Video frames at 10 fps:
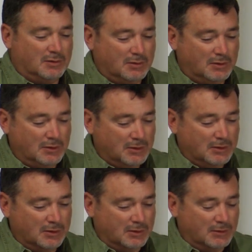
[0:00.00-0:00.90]

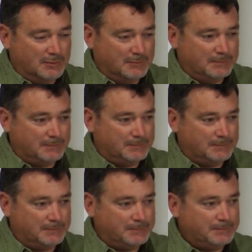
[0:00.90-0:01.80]

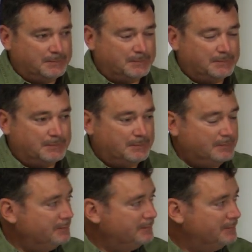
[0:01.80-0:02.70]

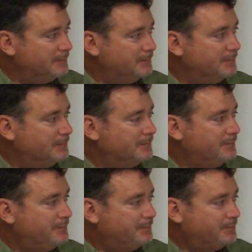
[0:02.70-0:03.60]

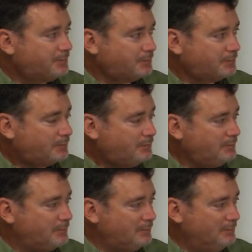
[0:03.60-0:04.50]

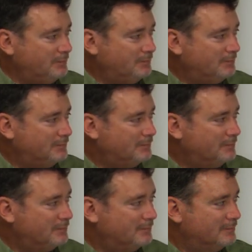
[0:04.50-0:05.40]

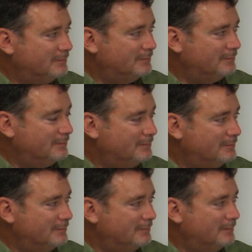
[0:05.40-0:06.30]

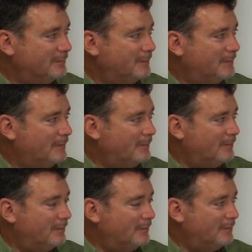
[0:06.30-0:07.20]
This person isn't speaking.